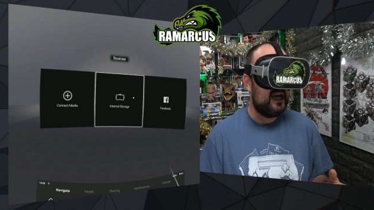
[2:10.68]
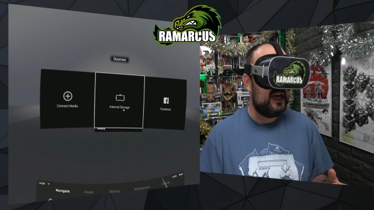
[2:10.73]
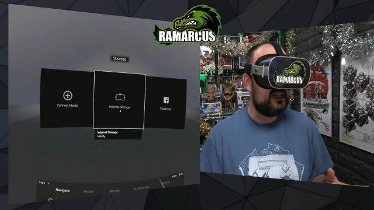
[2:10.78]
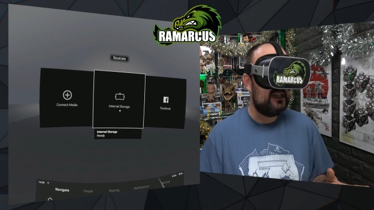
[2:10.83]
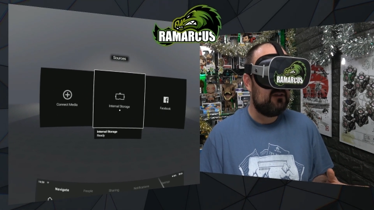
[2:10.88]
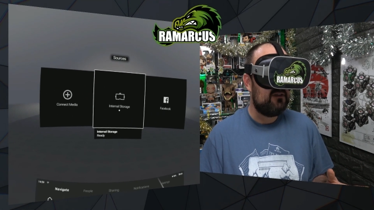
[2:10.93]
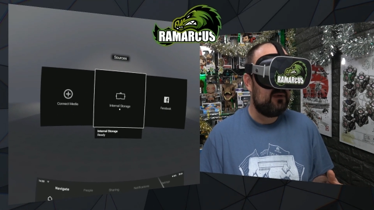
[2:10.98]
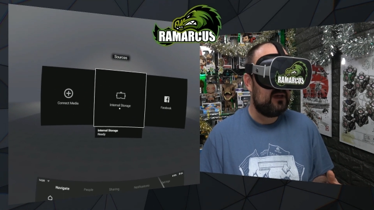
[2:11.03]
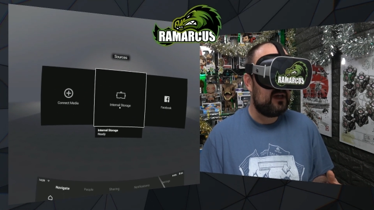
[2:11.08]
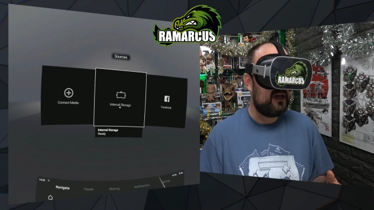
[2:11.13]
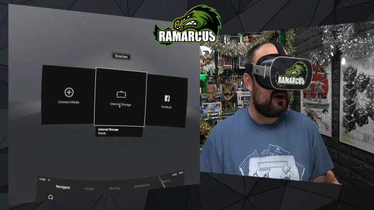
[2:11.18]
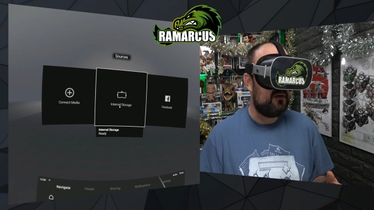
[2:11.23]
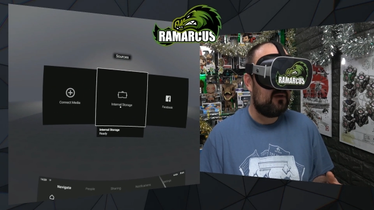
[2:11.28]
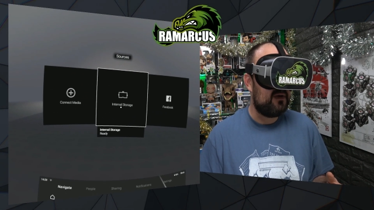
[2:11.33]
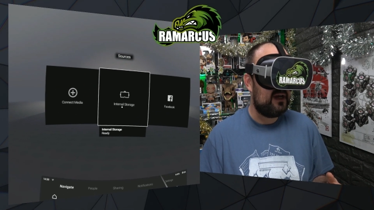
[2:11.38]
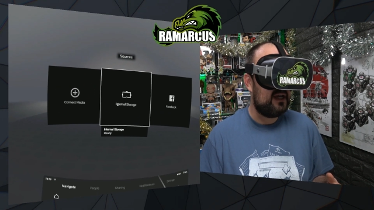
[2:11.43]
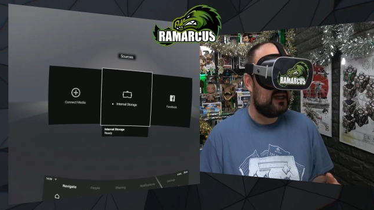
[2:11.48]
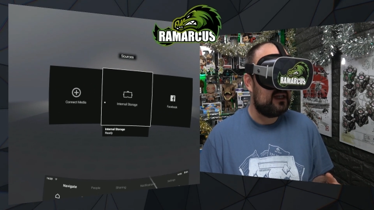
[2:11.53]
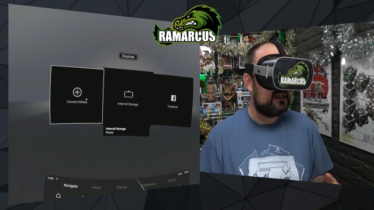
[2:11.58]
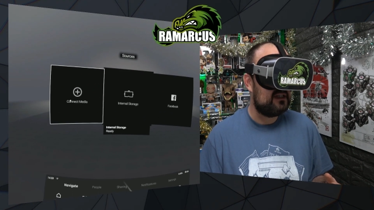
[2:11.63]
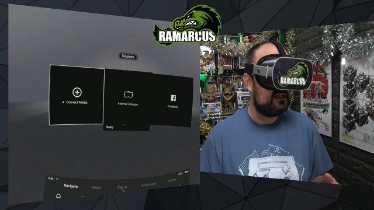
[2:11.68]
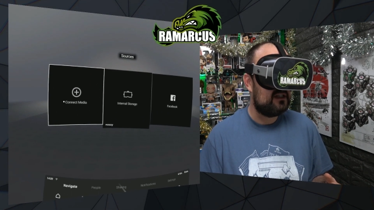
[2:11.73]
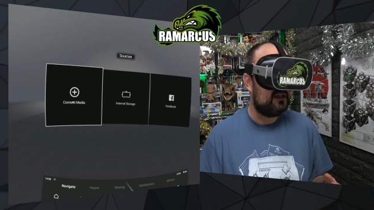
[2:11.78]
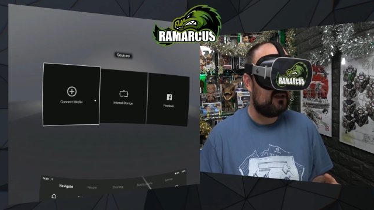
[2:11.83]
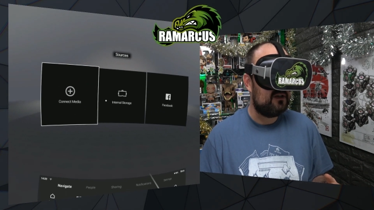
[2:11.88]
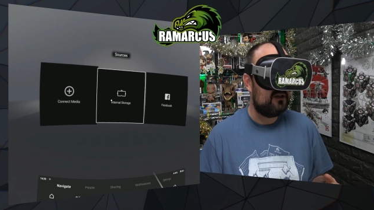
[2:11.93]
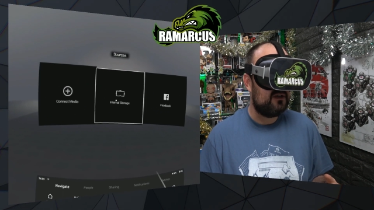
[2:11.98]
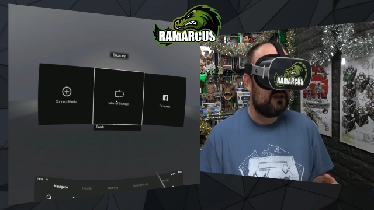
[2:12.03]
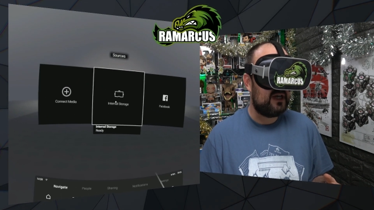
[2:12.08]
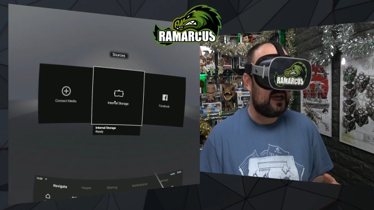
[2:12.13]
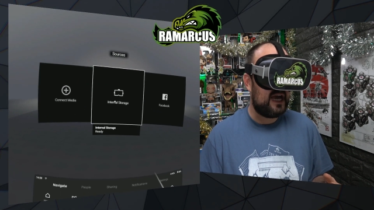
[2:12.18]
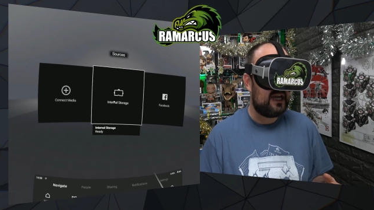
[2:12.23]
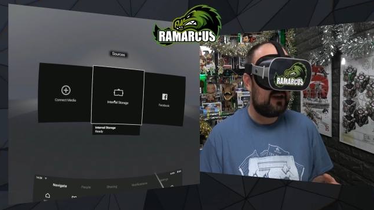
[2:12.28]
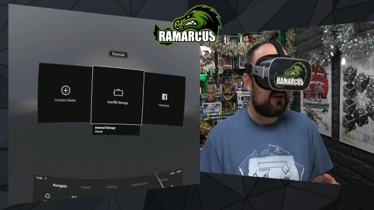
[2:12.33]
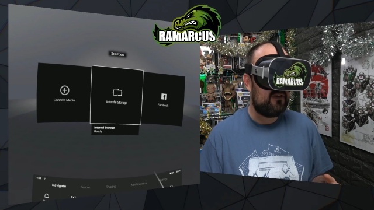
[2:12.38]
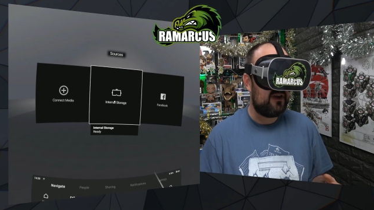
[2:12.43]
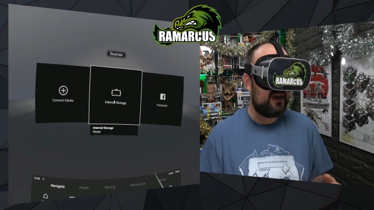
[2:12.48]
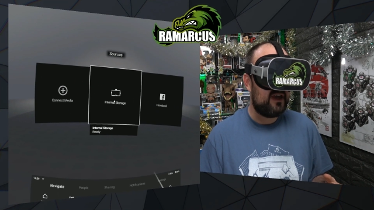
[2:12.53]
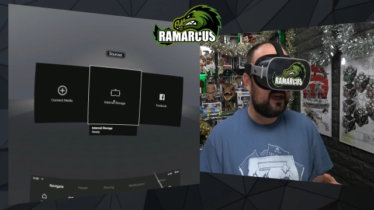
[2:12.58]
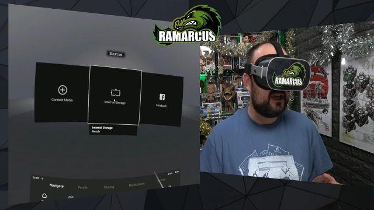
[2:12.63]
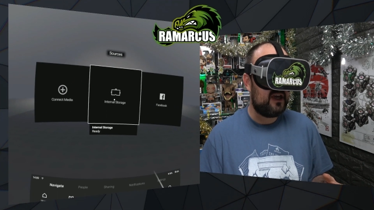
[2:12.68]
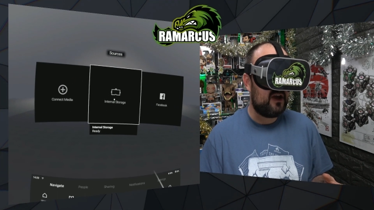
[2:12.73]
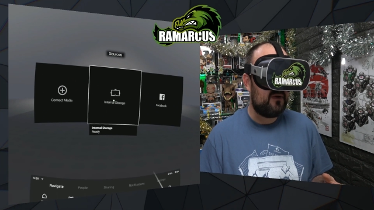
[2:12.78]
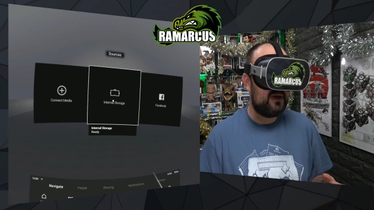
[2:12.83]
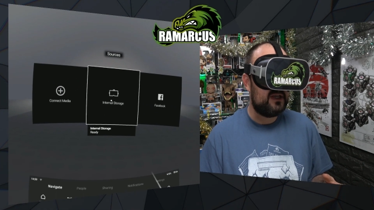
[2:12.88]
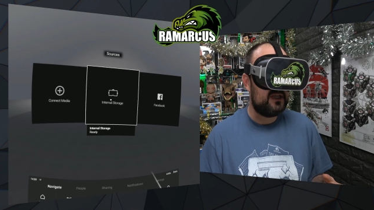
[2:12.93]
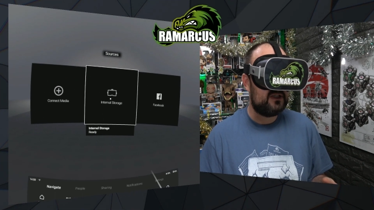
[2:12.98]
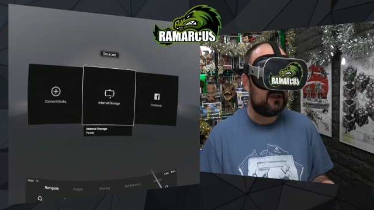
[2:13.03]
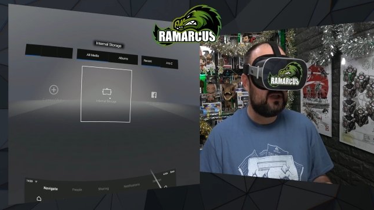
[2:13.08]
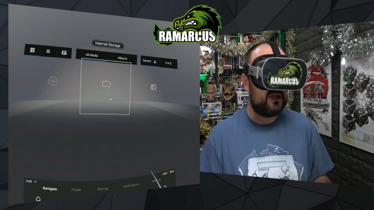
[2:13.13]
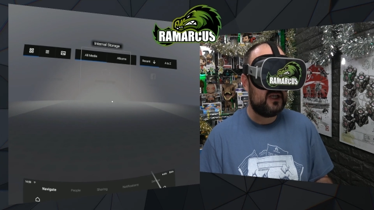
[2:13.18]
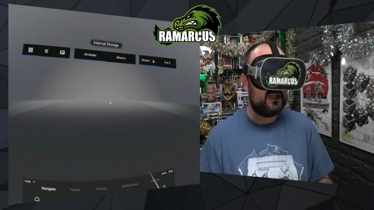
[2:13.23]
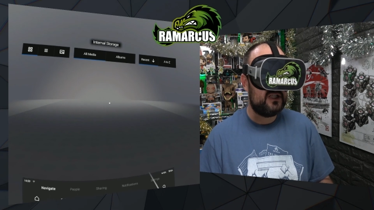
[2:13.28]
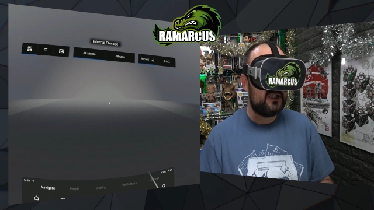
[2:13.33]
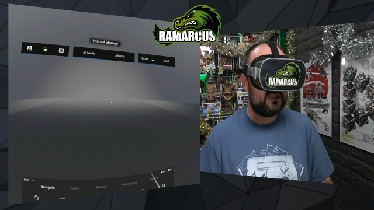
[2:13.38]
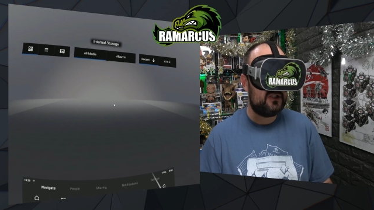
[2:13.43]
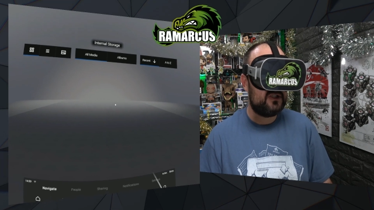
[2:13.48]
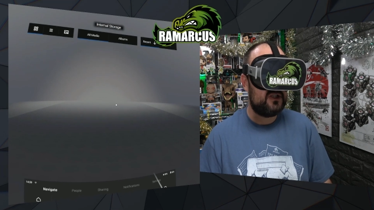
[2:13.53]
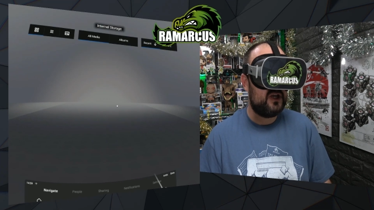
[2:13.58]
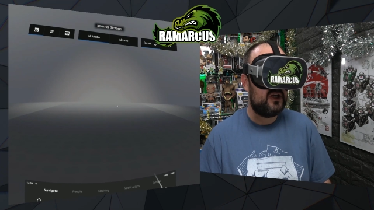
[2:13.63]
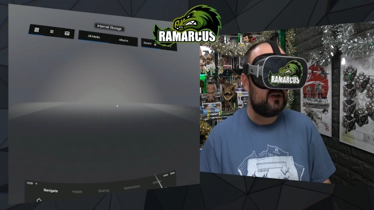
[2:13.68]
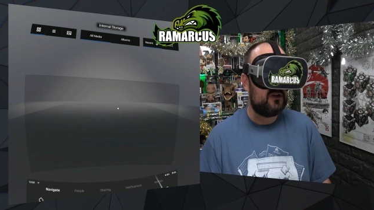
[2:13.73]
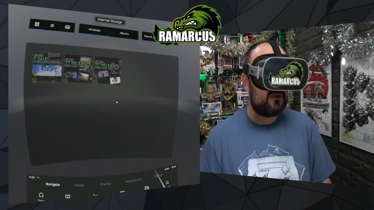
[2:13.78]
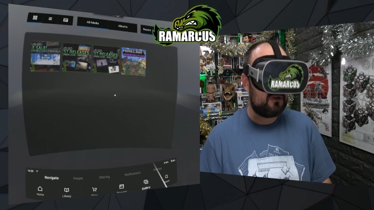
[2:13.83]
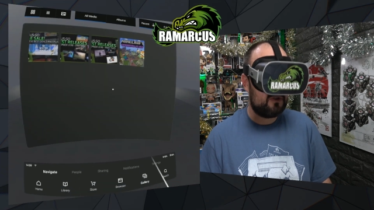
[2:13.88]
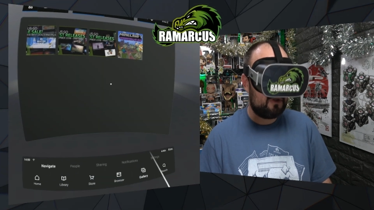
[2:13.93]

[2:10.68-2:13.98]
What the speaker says: Nobody's mouth can be seen.